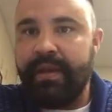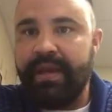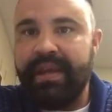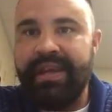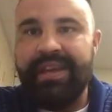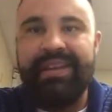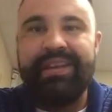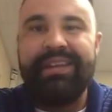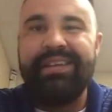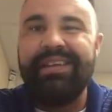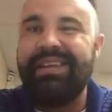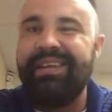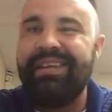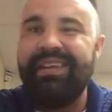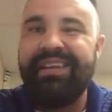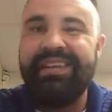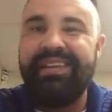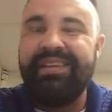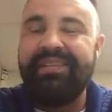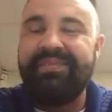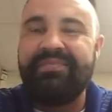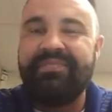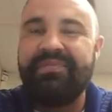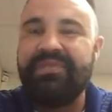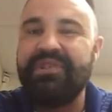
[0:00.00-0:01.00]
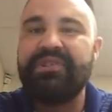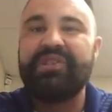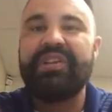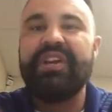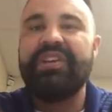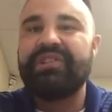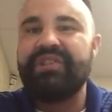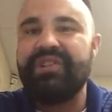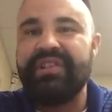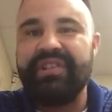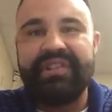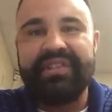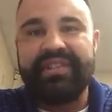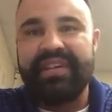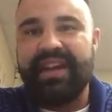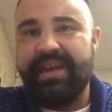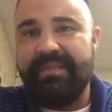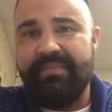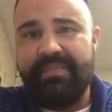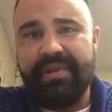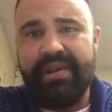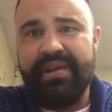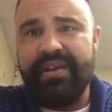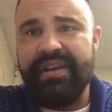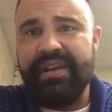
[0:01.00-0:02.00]
Any discussion of this
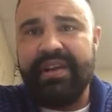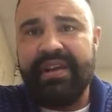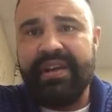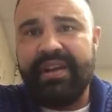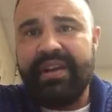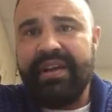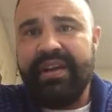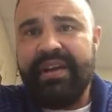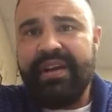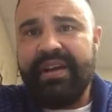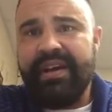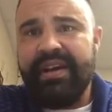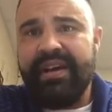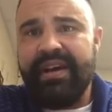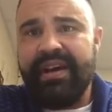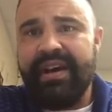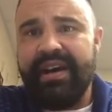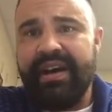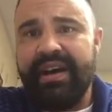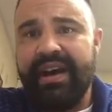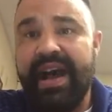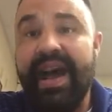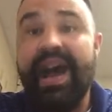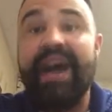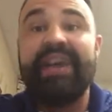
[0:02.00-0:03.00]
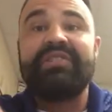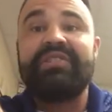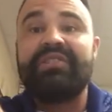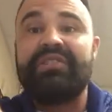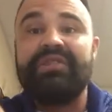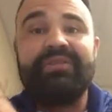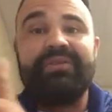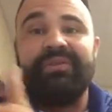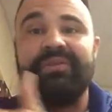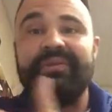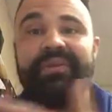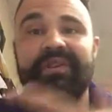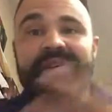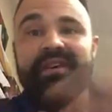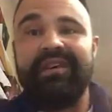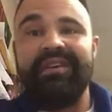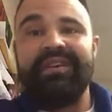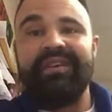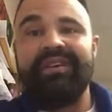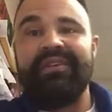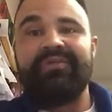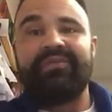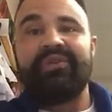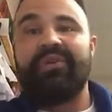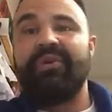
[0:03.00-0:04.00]
time period has to,
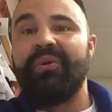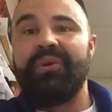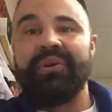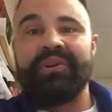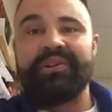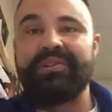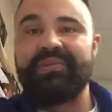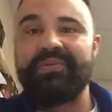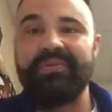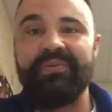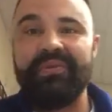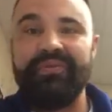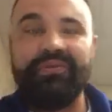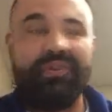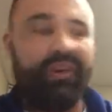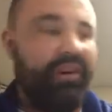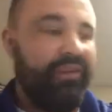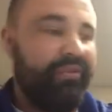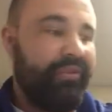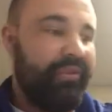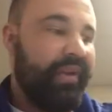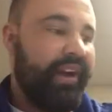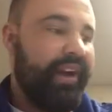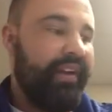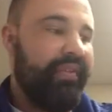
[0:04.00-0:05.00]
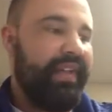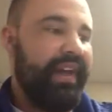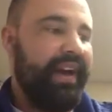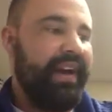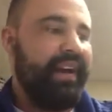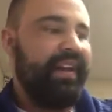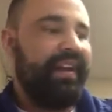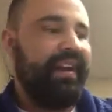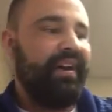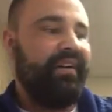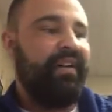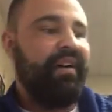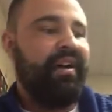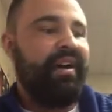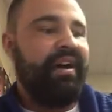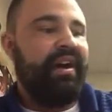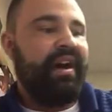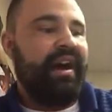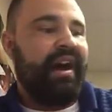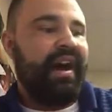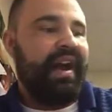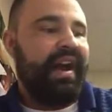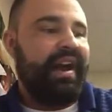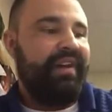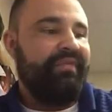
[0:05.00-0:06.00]
of course, revolve around that. Now,
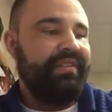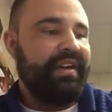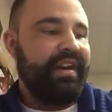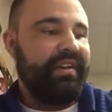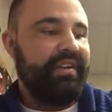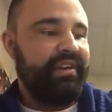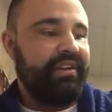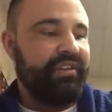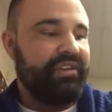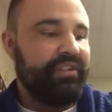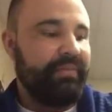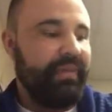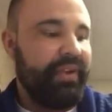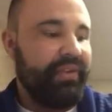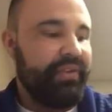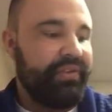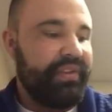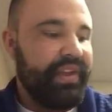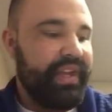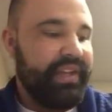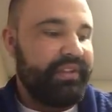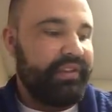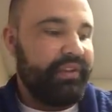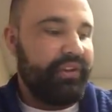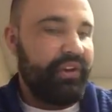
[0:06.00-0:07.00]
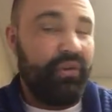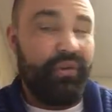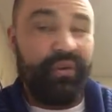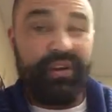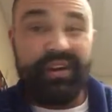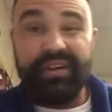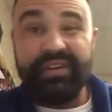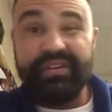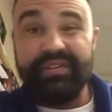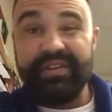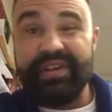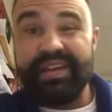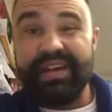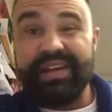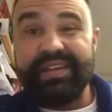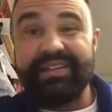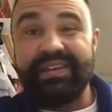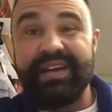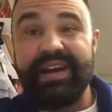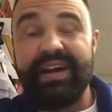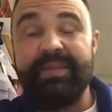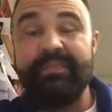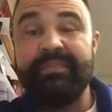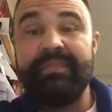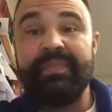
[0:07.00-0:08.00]
I have down here some other things that are going on during that
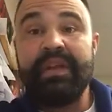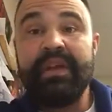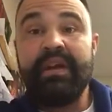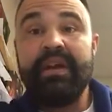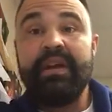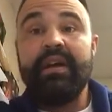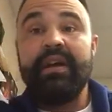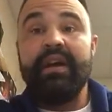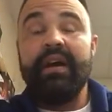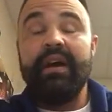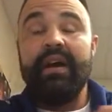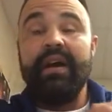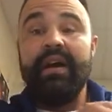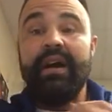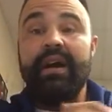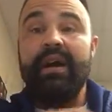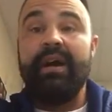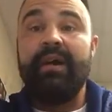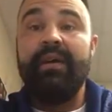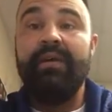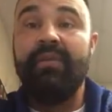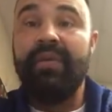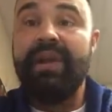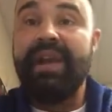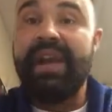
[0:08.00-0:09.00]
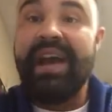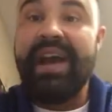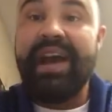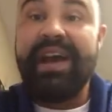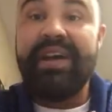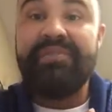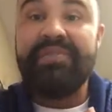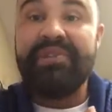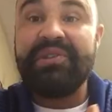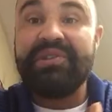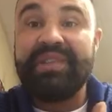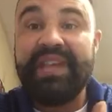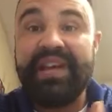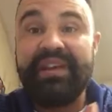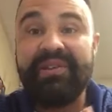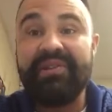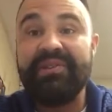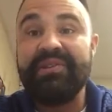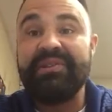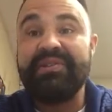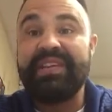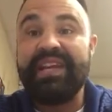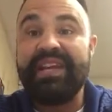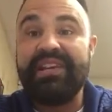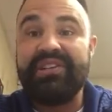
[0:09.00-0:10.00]
time. We have the
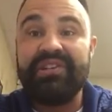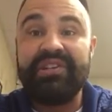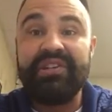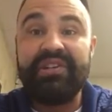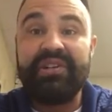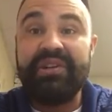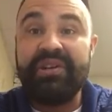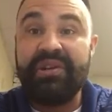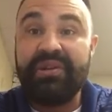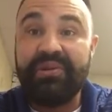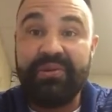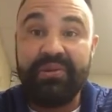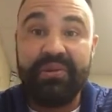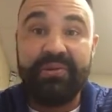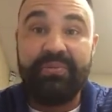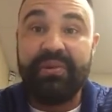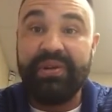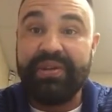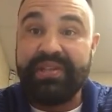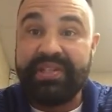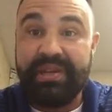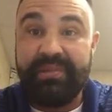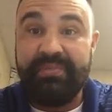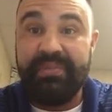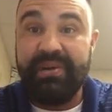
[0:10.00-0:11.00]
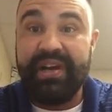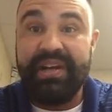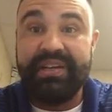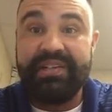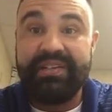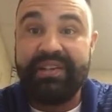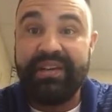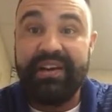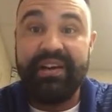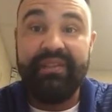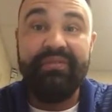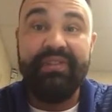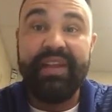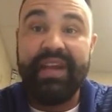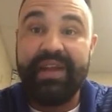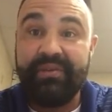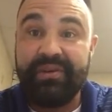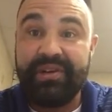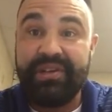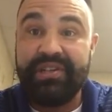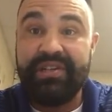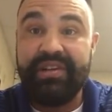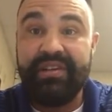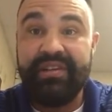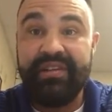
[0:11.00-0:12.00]
standardization through the printing press of
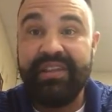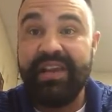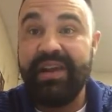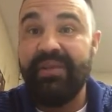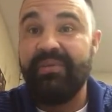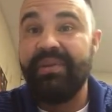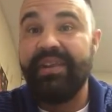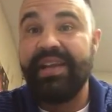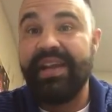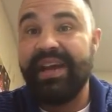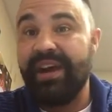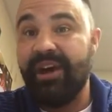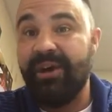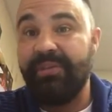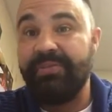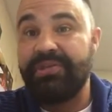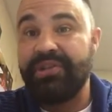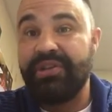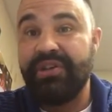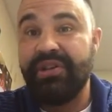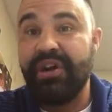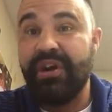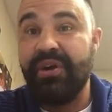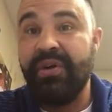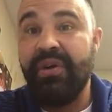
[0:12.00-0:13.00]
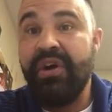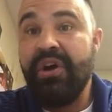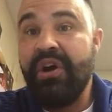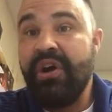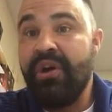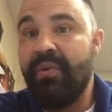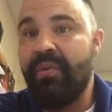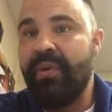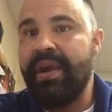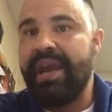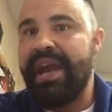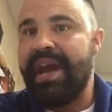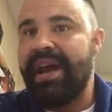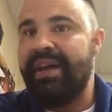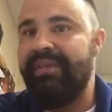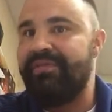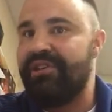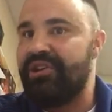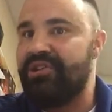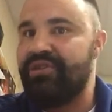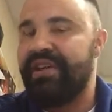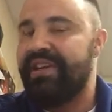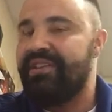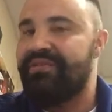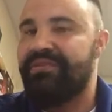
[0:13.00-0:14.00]
language. That really helps. You know, we have the
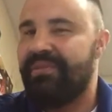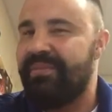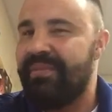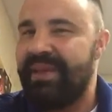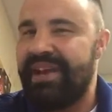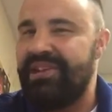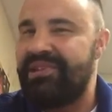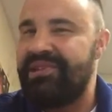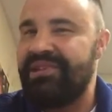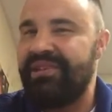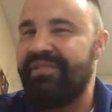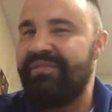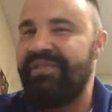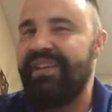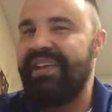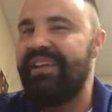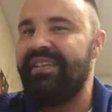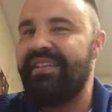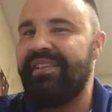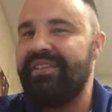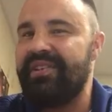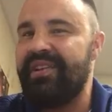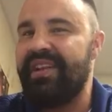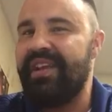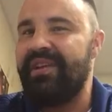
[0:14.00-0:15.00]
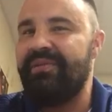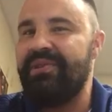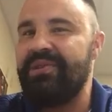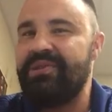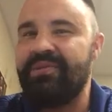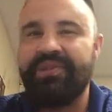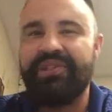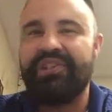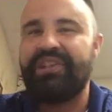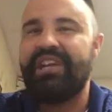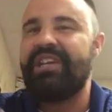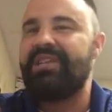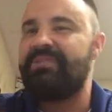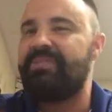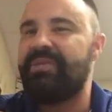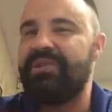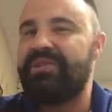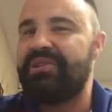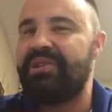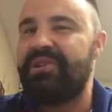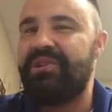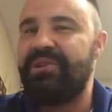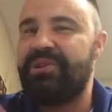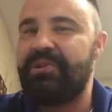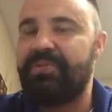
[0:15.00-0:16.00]
transformation of the English language, which Shakespeare's
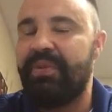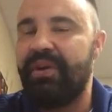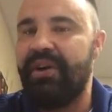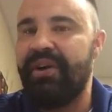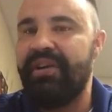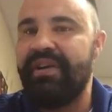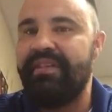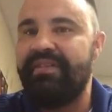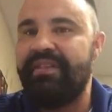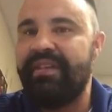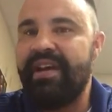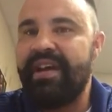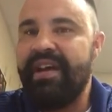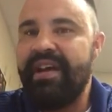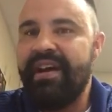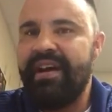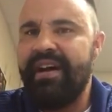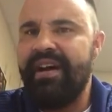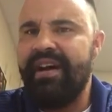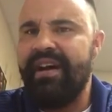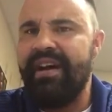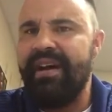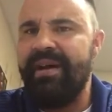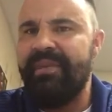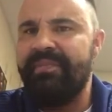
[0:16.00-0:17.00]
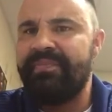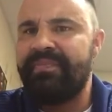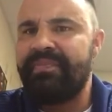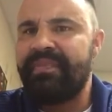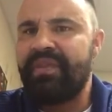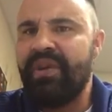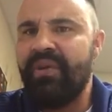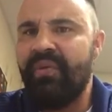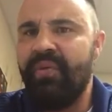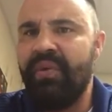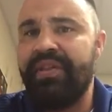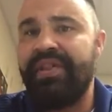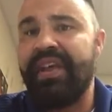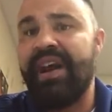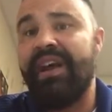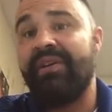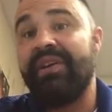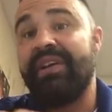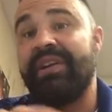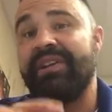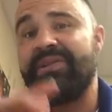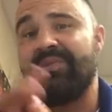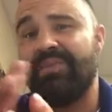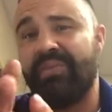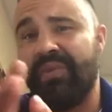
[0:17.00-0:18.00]
a huge part of. Without
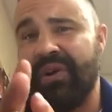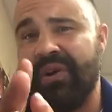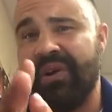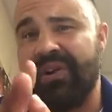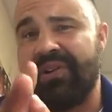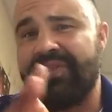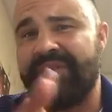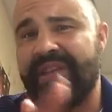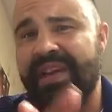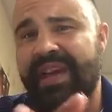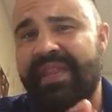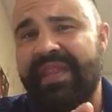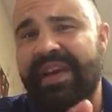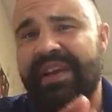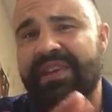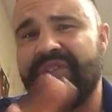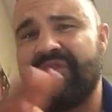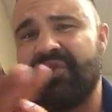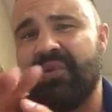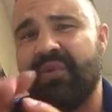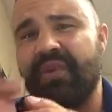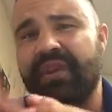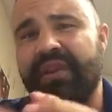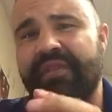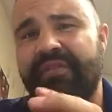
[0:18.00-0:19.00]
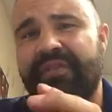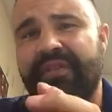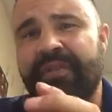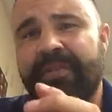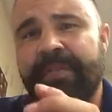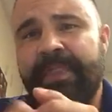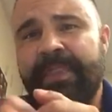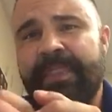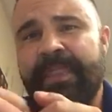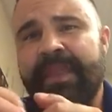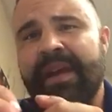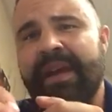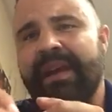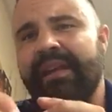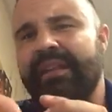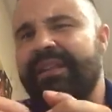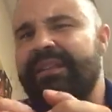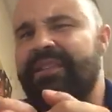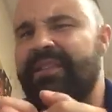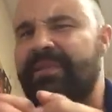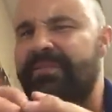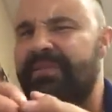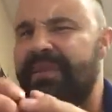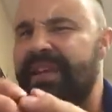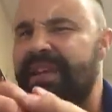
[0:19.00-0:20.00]
his works and that sort of
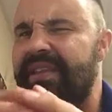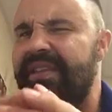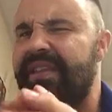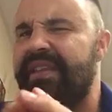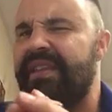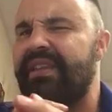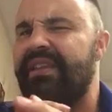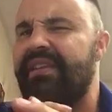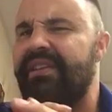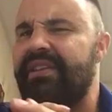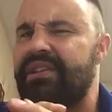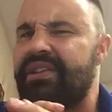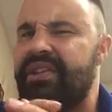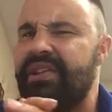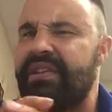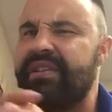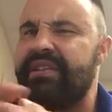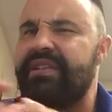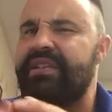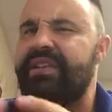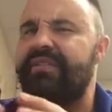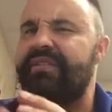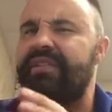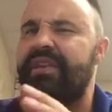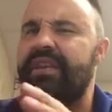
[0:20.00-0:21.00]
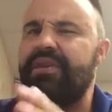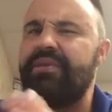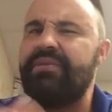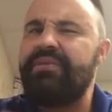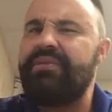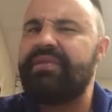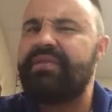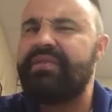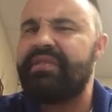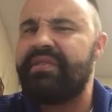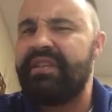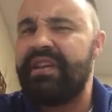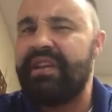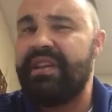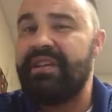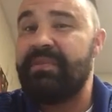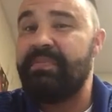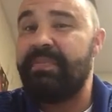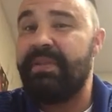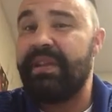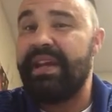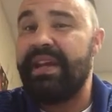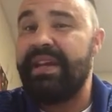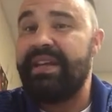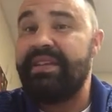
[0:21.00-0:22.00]
Elizabethan English and the stuff he uses in his
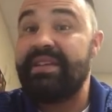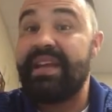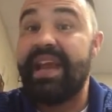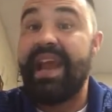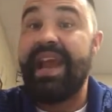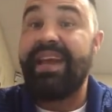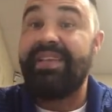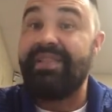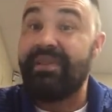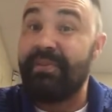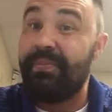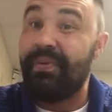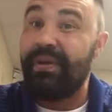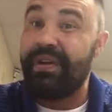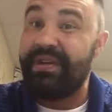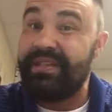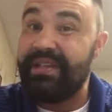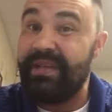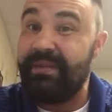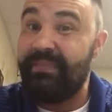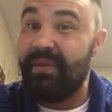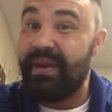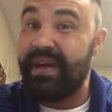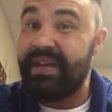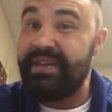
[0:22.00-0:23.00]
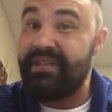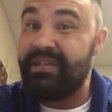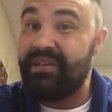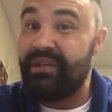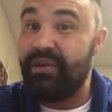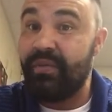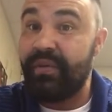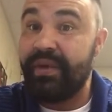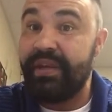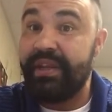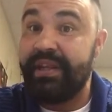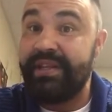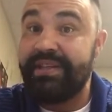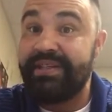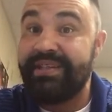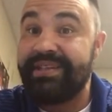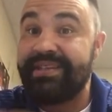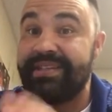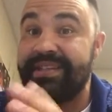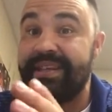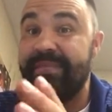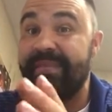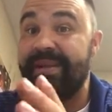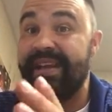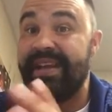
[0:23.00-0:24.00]
plays and the printing press to really
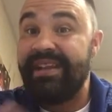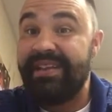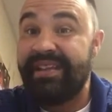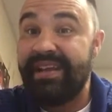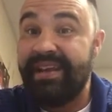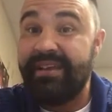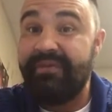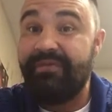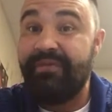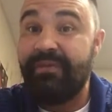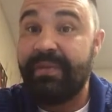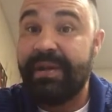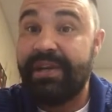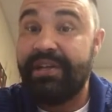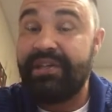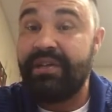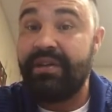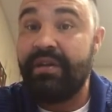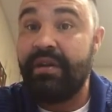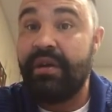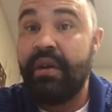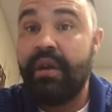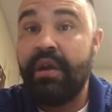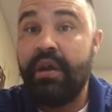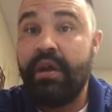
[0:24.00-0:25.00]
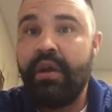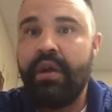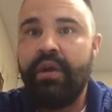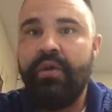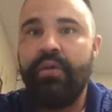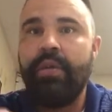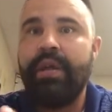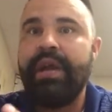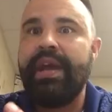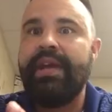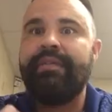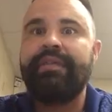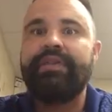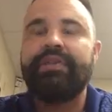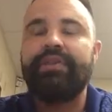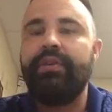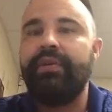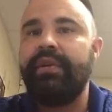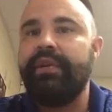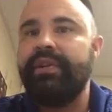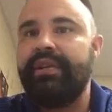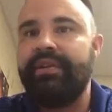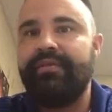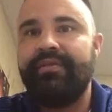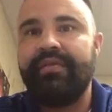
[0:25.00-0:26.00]
disseminate that information, we have a
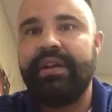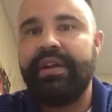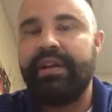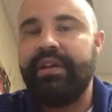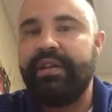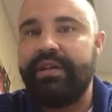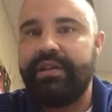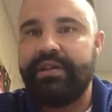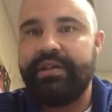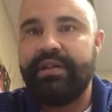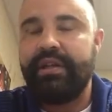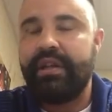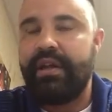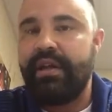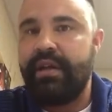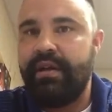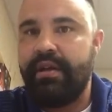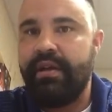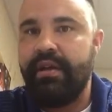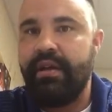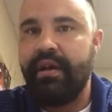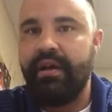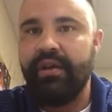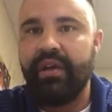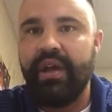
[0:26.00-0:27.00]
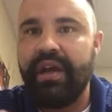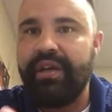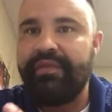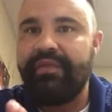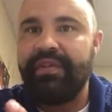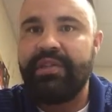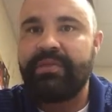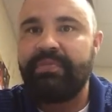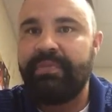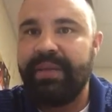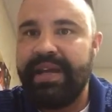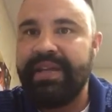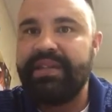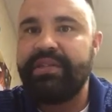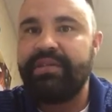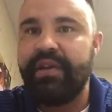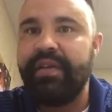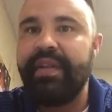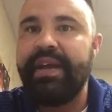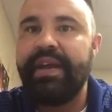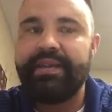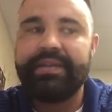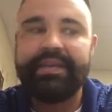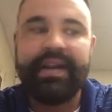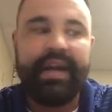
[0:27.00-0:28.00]
totally different English today. A lot of it is based
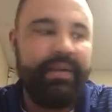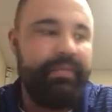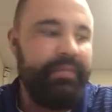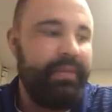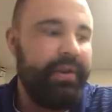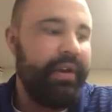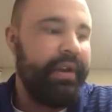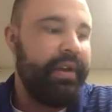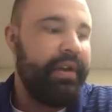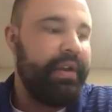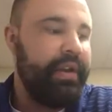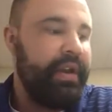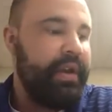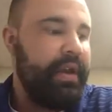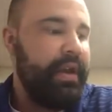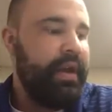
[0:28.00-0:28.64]
on that time period.